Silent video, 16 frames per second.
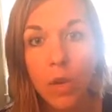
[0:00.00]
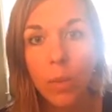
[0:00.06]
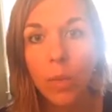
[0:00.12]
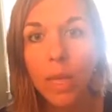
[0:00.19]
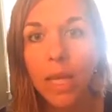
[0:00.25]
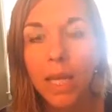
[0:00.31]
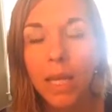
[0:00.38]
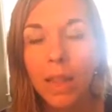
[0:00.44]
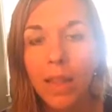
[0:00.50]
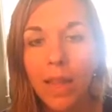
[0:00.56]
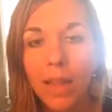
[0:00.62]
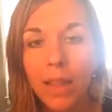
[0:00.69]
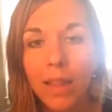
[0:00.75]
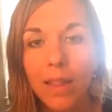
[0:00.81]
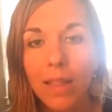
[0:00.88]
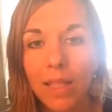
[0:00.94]
we can like
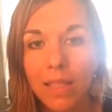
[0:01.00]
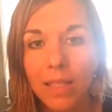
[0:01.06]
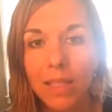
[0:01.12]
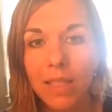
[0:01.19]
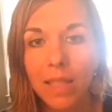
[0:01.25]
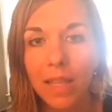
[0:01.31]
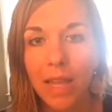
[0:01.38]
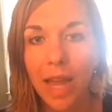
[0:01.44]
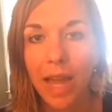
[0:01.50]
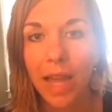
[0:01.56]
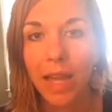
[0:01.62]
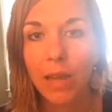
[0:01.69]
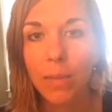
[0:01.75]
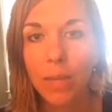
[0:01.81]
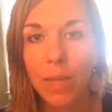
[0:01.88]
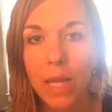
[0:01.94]
listen to that
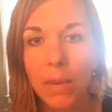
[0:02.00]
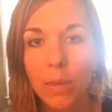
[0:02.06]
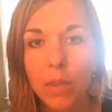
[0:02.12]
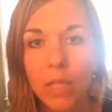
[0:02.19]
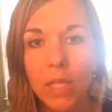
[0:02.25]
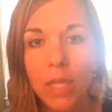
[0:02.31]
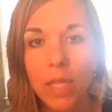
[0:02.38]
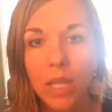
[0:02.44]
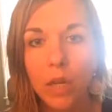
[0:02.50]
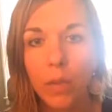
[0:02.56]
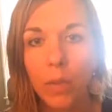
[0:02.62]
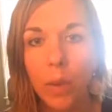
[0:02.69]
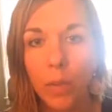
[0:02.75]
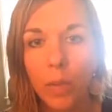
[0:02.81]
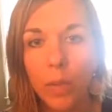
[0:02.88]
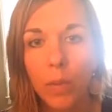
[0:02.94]
and be able to hear
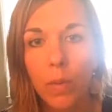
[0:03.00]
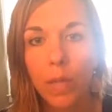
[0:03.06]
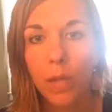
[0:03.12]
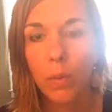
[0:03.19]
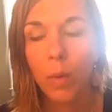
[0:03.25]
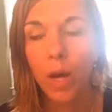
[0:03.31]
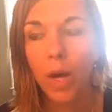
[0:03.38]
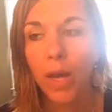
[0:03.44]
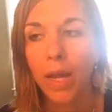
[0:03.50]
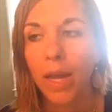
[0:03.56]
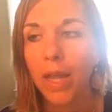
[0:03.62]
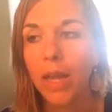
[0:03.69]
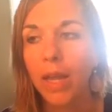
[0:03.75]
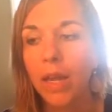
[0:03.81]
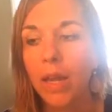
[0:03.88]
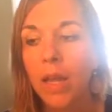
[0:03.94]
what we really want,
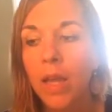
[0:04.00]
and